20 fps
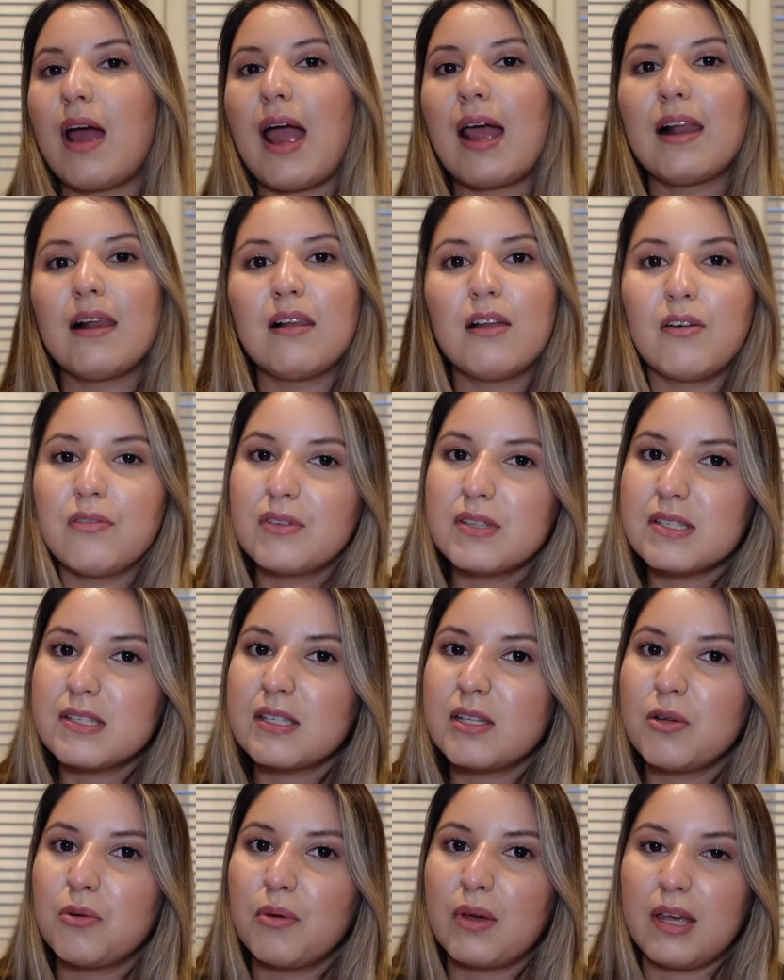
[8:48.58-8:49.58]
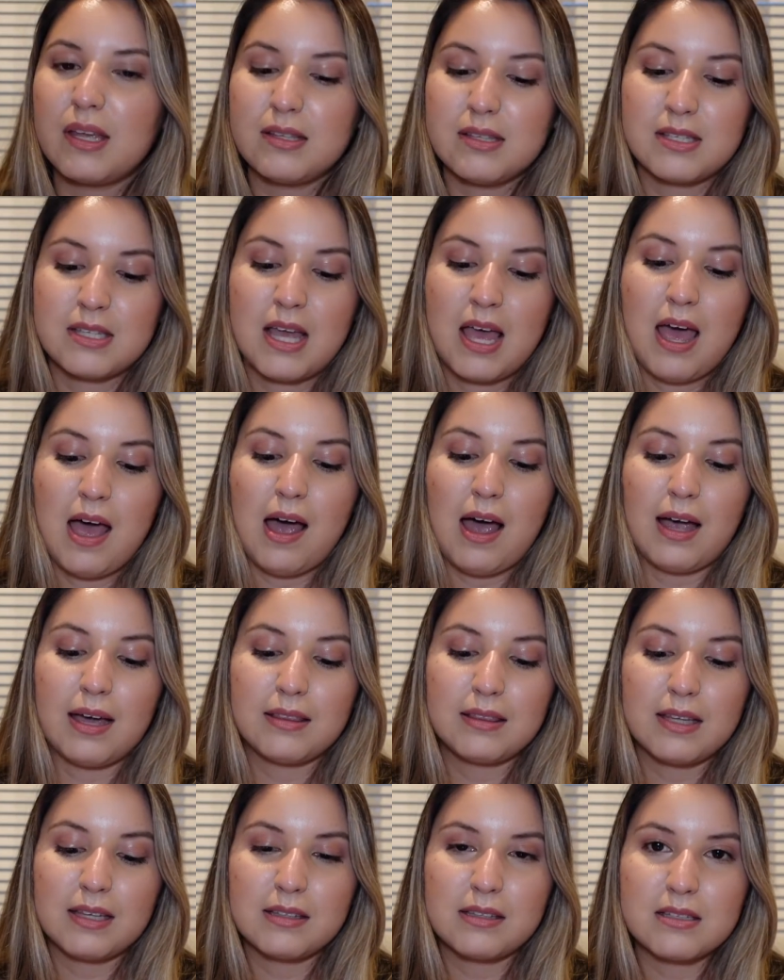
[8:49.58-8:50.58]
I love the silhouettes. I
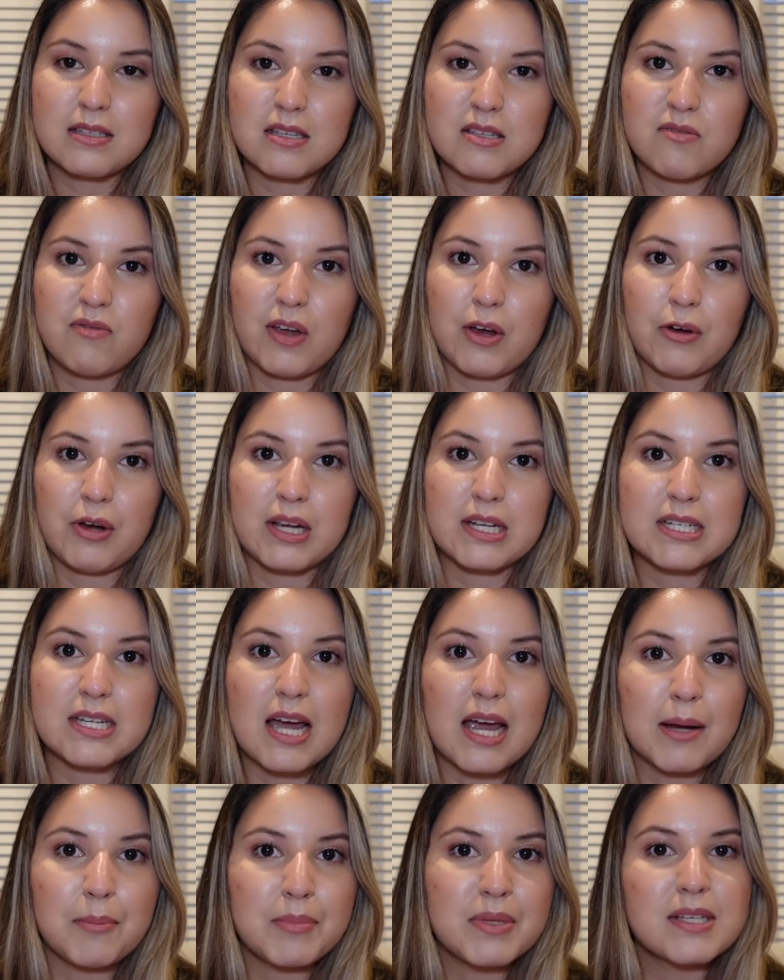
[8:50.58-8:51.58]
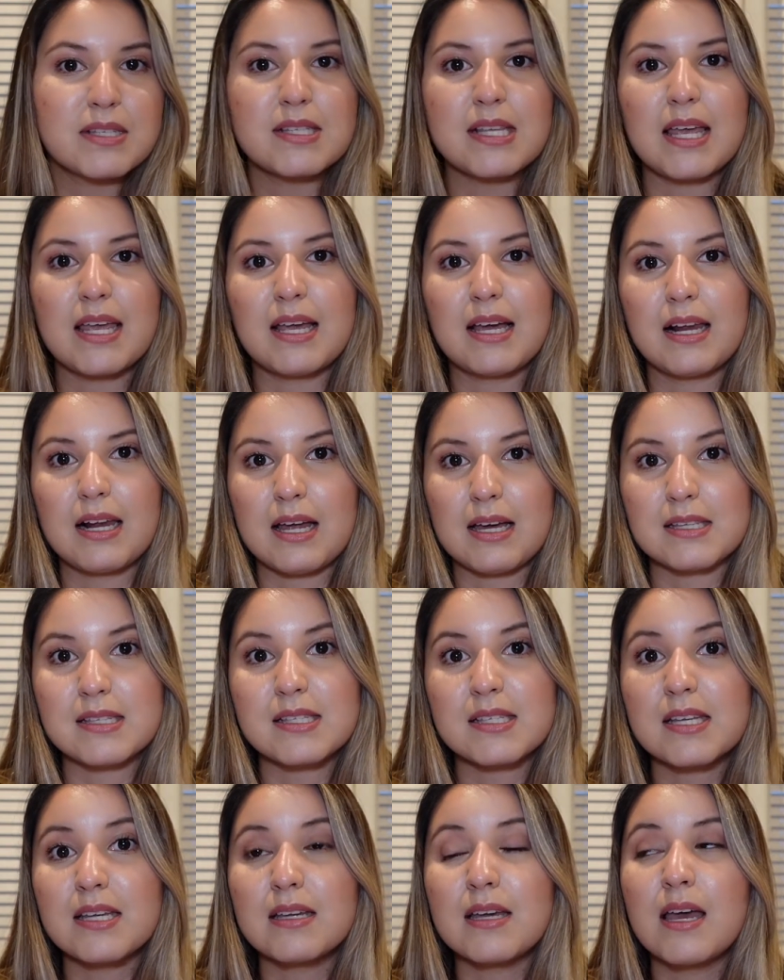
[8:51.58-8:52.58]
think this is very timeless and
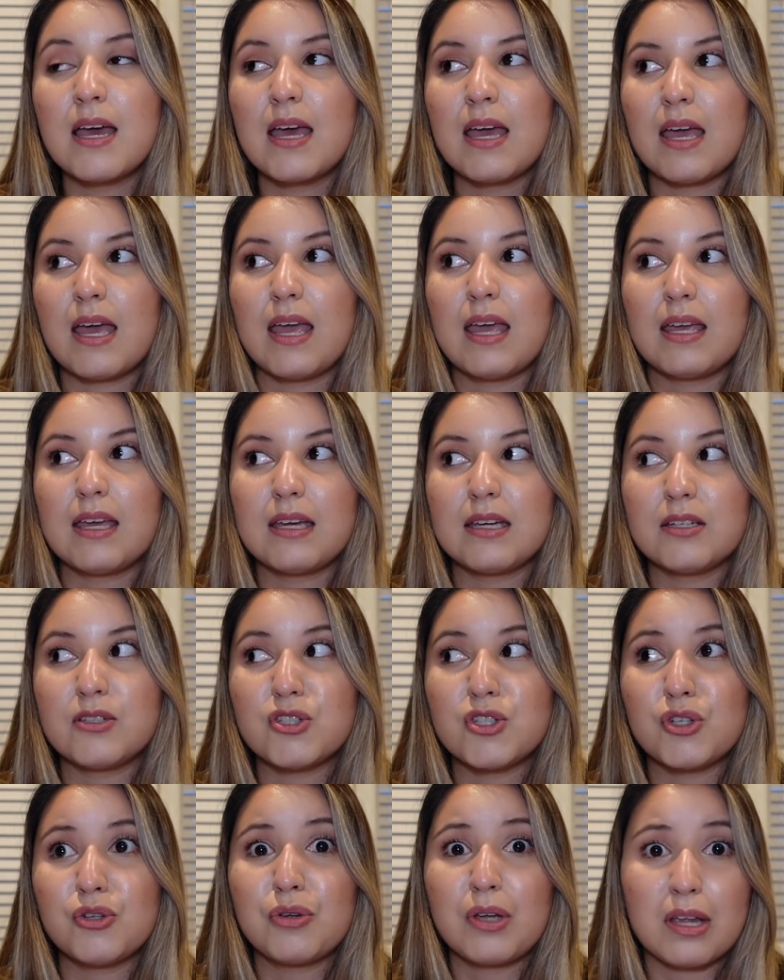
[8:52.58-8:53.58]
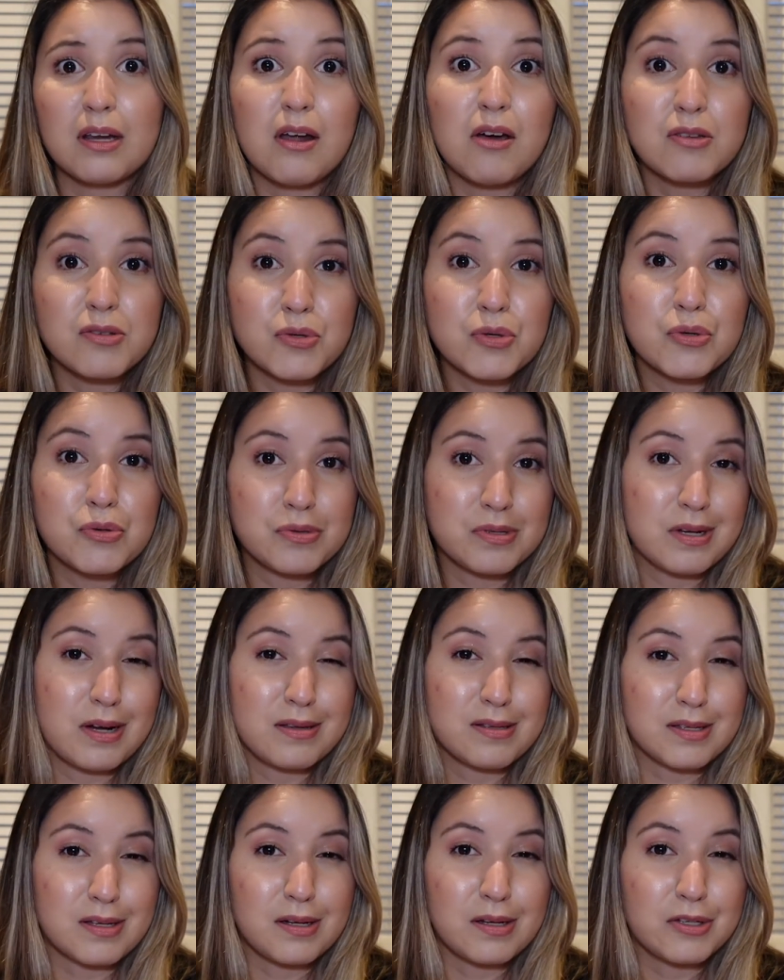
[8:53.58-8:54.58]
classic, and you can also use it
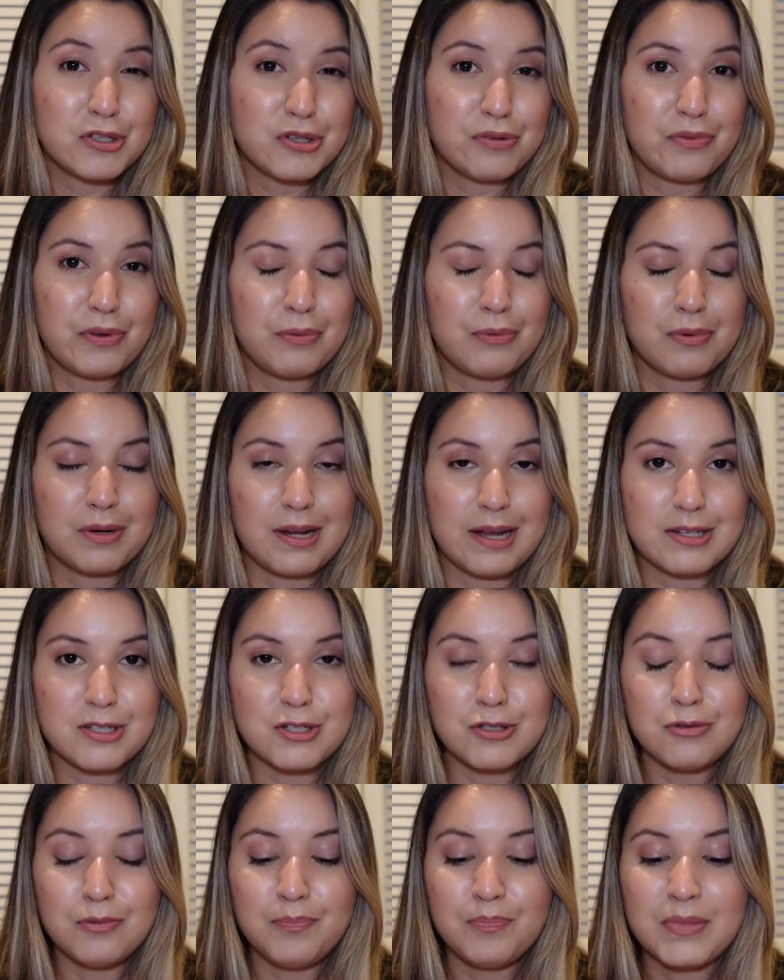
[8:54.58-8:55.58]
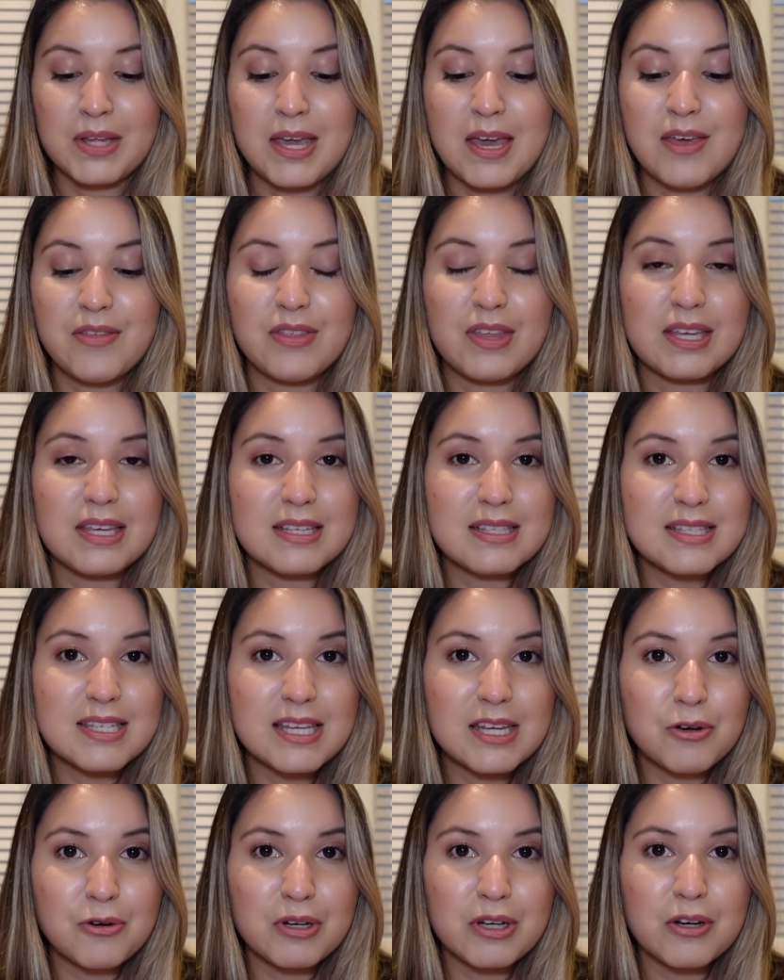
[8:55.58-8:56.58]
as a clutch if you would like to. The
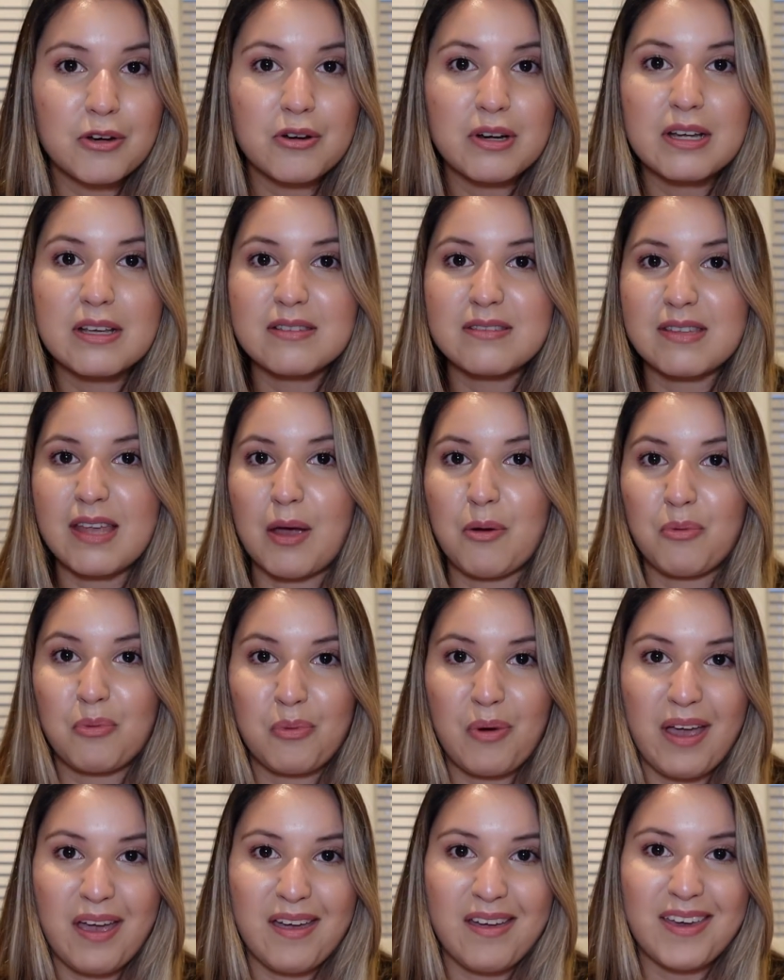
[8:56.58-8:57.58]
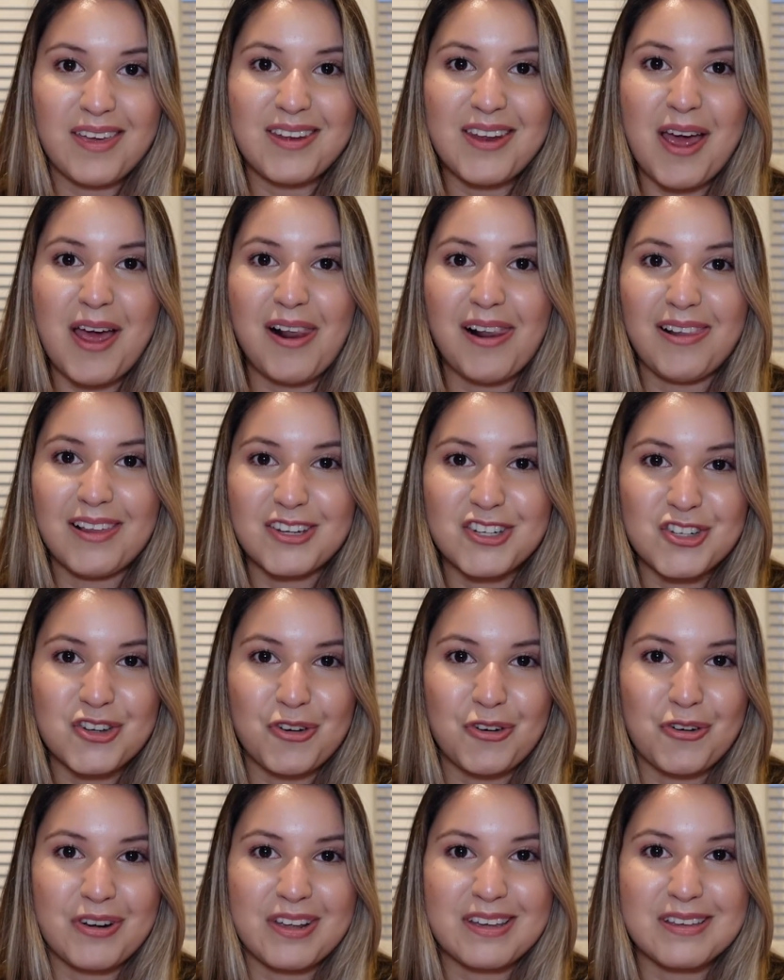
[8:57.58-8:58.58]
interior is that red,
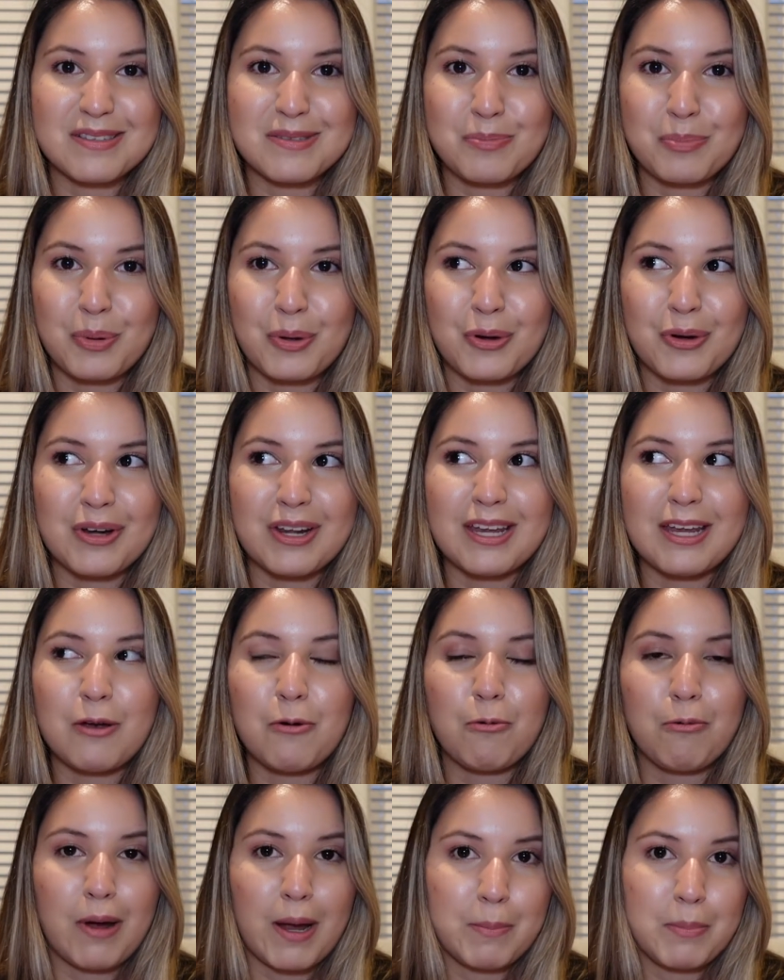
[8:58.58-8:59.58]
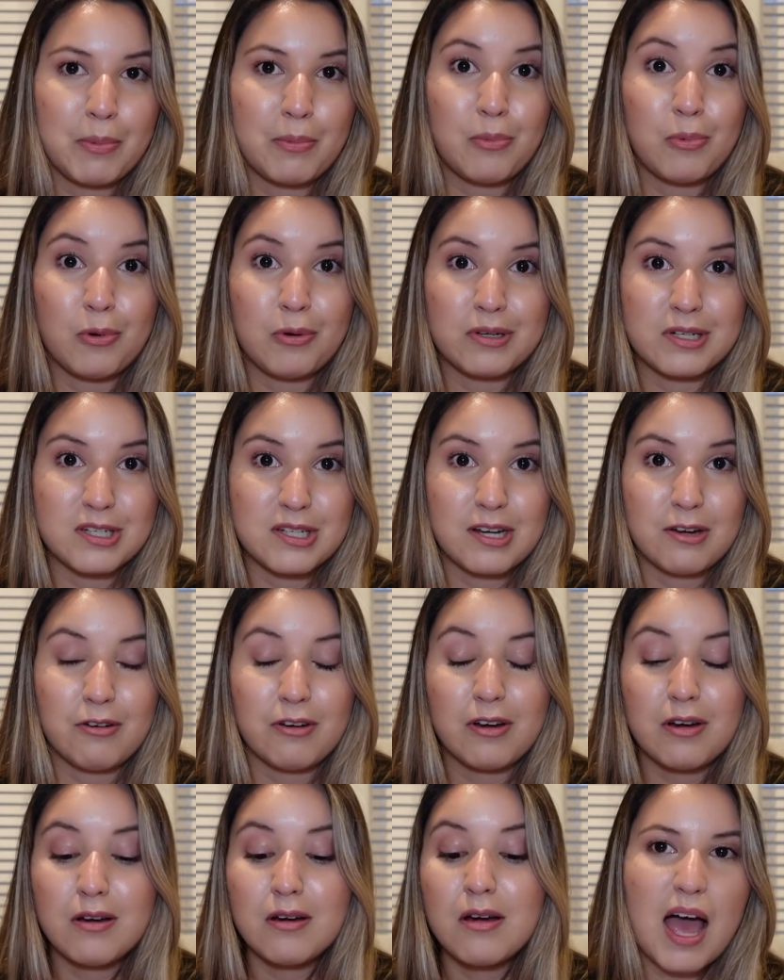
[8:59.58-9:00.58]
luxurious, pretty, wipeable interior.